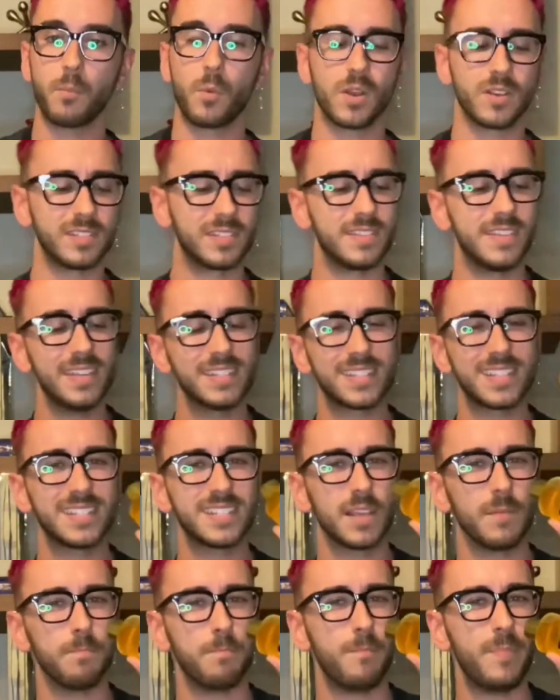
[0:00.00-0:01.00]
whereas this is
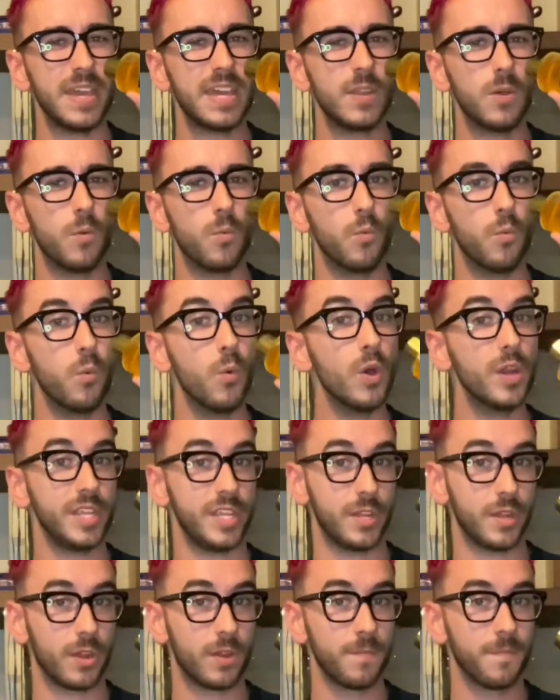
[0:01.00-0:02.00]
a bit
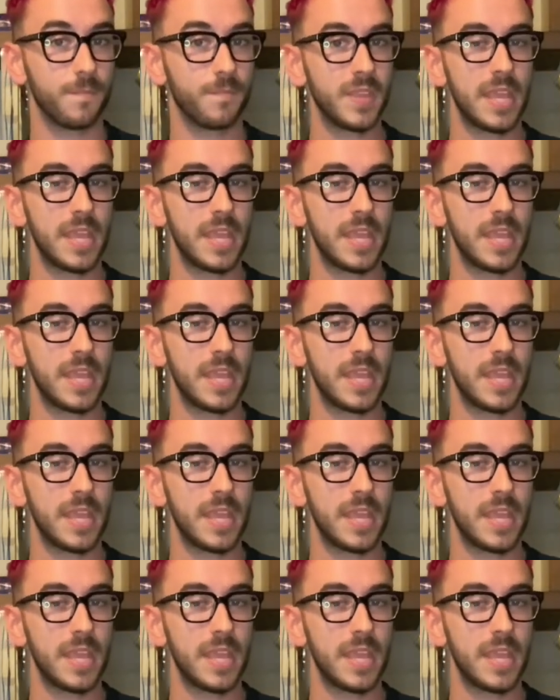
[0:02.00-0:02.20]
woodier.